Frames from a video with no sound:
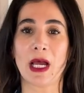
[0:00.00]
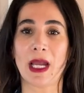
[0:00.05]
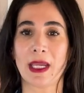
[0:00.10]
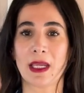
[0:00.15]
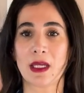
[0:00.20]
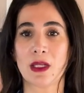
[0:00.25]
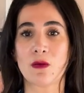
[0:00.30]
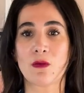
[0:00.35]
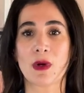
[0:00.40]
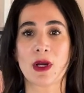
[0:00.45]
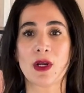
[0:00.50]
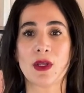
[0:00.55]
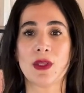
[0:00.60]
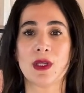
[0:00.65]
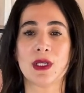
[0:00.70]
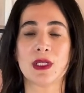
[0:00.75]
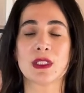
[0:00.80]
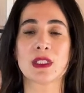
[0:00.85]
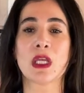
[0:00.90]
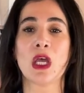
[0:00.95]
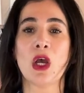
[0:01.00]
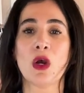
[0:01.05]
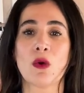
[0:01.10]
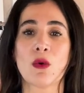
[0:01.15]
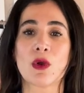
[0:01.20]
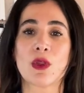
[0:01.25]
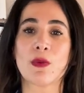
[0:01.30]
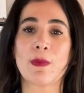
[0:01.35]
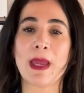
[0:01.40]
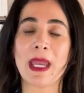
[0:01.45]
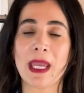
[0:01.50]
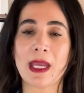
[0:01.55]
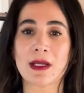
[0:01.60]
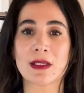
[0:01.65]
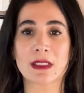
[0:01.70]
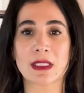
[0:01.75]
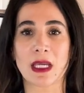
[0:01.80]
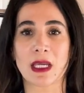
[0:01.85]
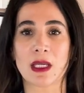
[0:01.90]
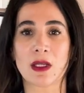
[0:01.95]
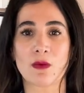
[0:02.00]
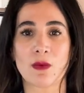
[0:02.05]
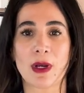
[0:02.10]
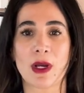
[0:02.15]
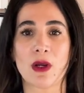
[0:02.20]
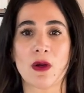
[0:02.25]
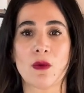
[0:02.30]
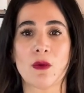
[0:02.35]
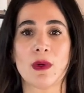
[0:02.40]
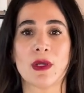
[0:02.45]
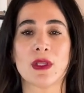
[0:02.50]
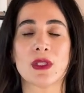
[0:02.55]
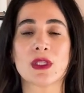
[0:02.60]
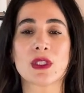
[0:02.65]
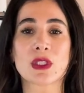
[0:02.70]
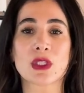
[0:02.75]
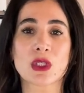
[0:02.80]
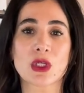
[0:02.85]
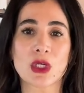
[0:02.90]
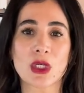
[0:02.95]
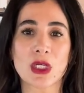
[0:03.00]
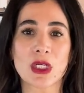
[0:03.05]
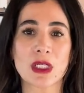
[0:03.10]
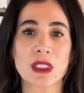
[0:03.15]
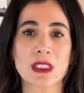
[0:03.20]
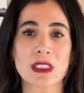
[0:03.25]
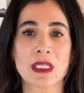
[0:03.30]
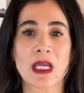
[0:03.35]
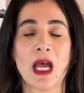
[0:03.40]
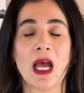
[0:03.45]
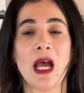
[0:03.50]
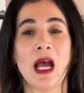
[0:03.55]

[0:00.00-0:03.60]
I could wear this with pants, I could wear it with skirts,